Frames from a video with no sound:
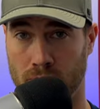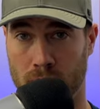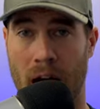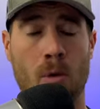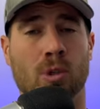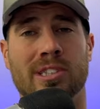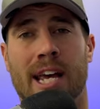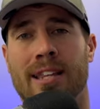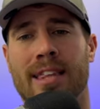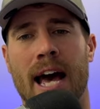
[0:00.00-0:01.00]
I would
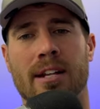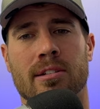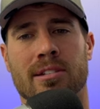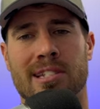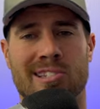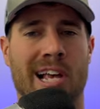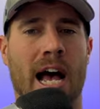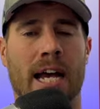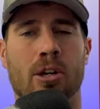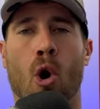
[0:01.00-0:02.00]
take that
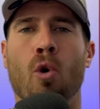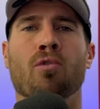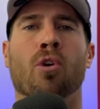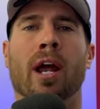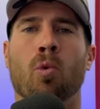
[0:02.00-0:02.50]
design over a